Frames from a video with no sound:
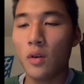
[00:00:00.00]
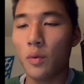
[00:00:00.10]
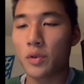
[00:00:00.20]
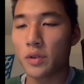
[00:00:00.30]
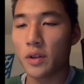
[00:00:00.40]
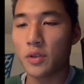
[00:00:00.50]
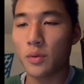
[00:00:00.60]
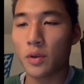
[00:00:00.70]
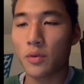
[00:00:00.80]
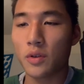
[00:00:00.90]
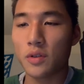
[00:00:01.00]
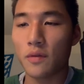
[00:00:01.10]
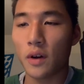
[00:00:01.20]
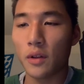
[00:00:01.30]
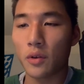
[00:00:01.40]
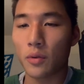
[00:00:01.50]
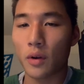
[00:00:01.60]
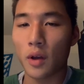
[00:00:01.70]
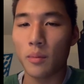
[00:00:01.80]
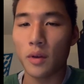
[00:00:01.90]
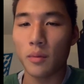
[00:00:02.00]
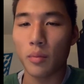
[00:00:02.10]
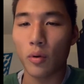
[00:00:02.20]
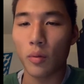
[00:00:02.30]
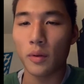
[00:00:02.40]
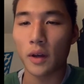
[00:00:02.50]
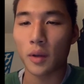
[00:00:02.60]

which led to increased violent crime in poor black